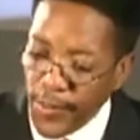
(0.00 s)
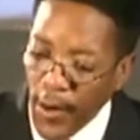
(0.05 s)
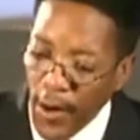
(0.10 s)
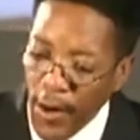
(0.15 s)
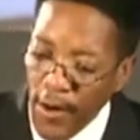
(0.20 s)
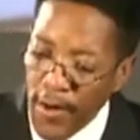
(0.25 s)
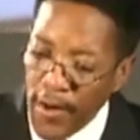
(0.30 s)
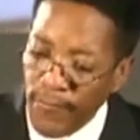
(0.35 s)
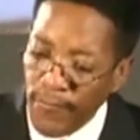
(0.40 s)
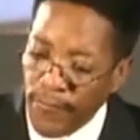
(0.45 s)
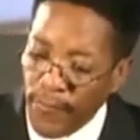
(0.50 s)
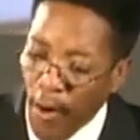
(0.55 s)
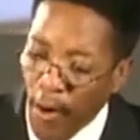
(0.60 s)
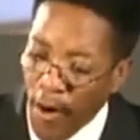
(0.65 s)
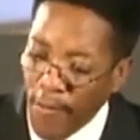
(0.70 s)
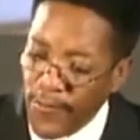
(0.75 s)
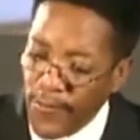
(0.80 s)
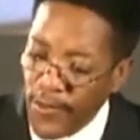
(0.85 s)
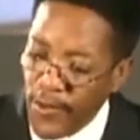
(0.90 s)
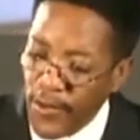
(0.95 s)
Third and
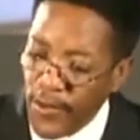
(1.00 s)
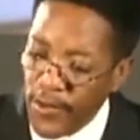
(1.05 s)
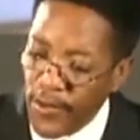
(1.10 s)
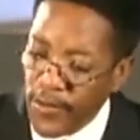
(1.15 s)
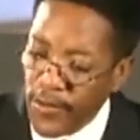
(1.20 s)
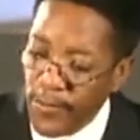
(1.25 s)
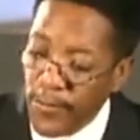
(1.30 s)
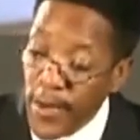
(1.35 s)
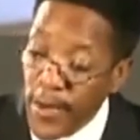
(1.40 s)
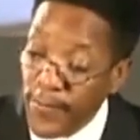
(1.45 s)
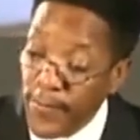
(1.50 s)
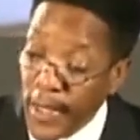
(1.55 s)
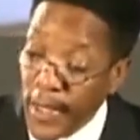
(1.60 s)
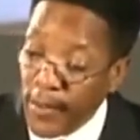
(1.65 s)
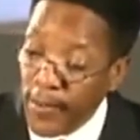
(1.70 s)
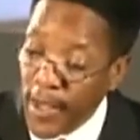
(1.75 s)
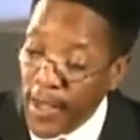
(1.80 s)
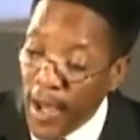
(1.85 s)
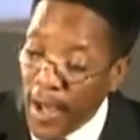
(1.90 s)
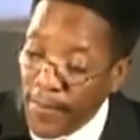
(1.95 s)
fourth the
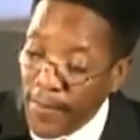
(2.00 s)
iniquity